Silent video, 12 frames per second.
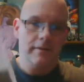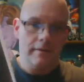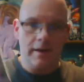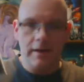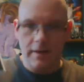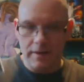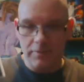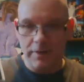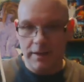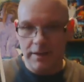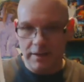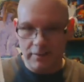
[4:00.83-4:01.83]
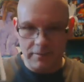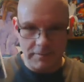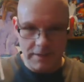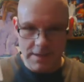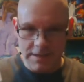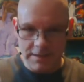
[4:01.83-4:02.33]
I'll play
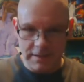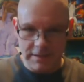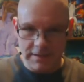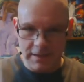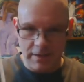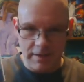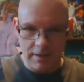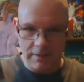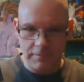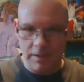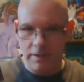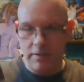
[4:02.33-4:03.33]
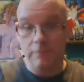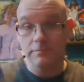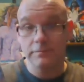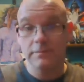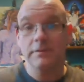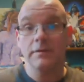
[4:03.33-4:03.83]
this and say I'm gonna, I don't know,
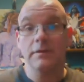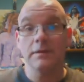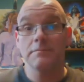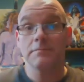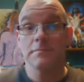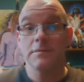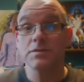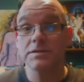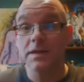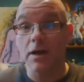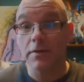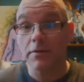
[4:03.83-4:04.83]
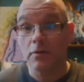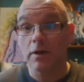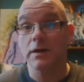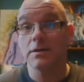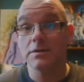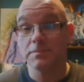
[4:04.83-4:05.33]
use stealth, or
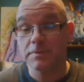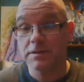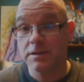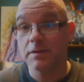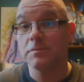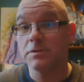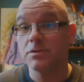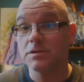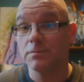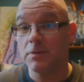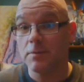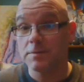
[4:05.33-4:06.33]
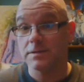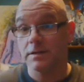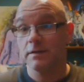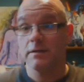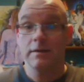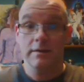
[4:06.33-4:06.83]
I'm gonna use
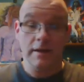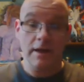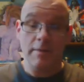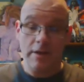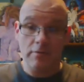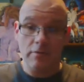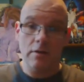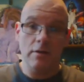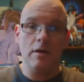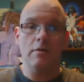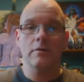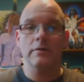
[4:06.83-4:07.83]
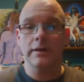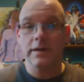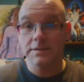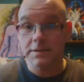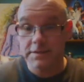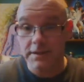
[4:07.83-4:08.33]
diplomacy and I'll make a roll. Oh, okay,
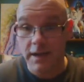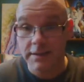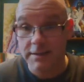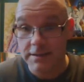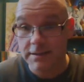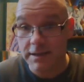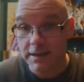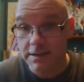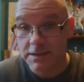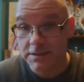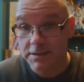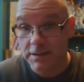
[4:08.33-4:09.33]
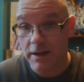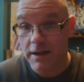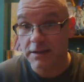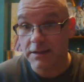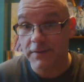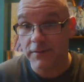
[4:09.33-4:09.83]
I succeed at this. I
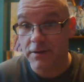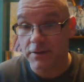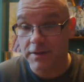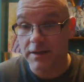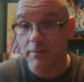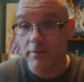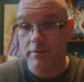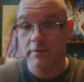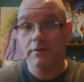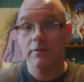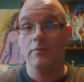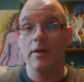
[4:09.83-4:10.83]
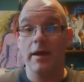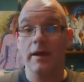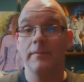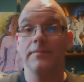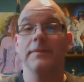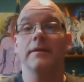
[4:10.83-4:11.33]
hit the difficulty number. Hooray!